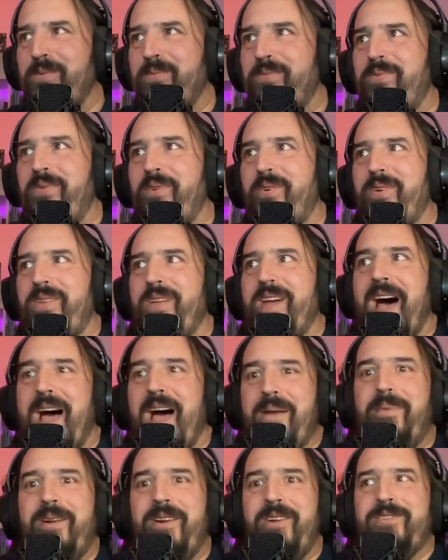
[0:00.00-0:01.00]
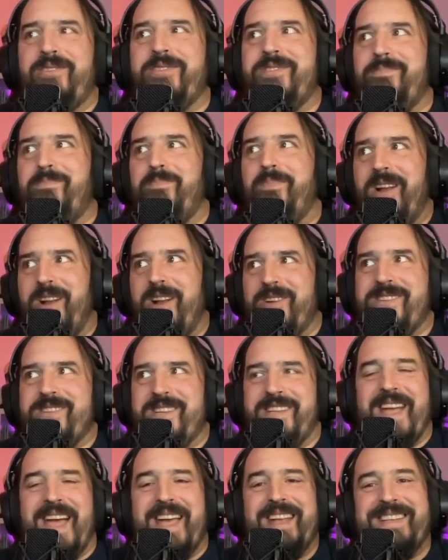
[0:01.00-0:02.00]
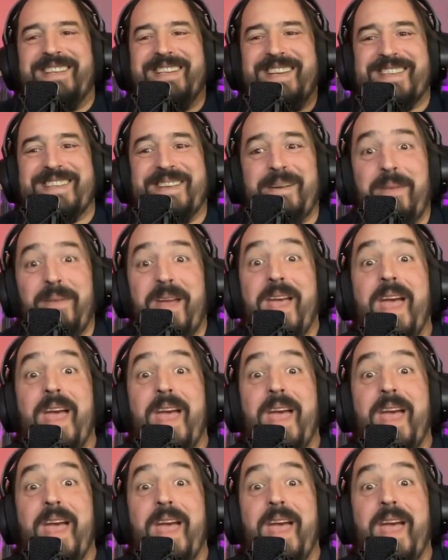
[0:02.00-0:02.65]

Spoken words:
for the high velocity ITSM.